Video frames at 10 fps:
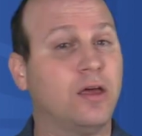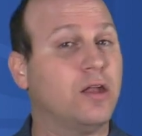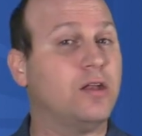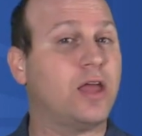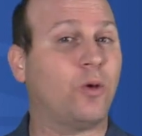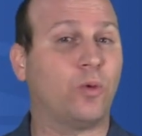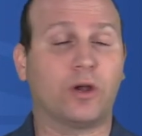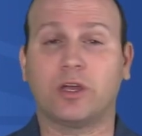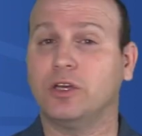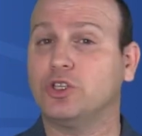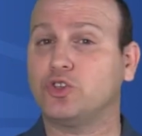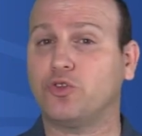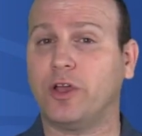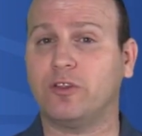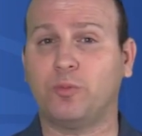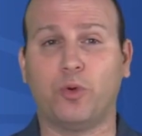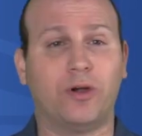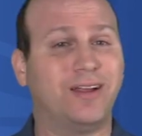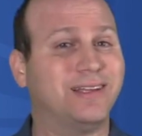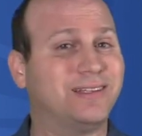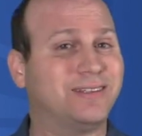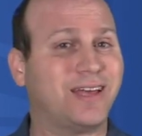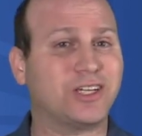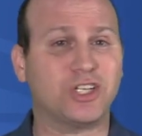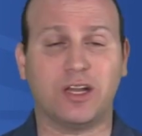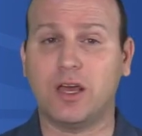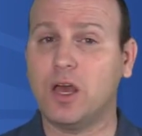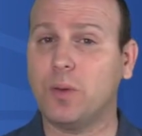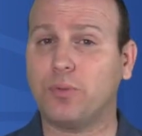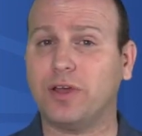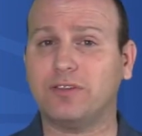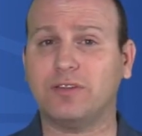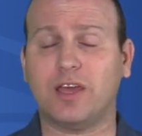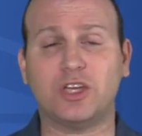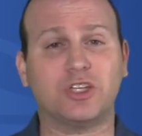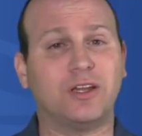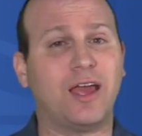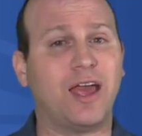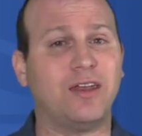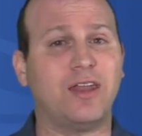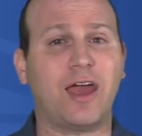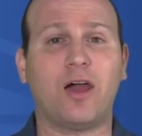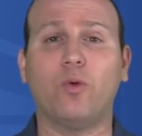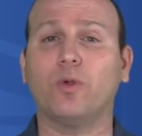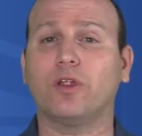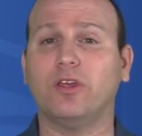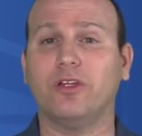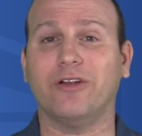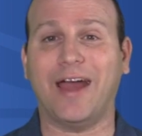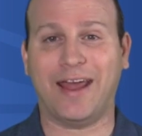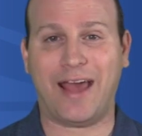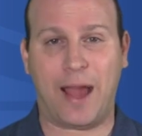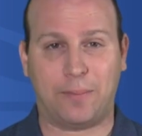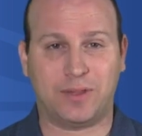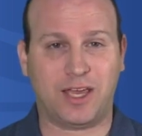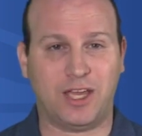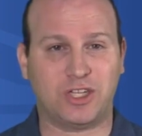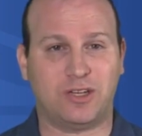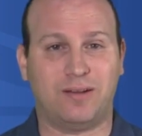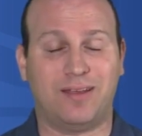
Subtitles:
network, transport, session, presentation, and now we're here at application.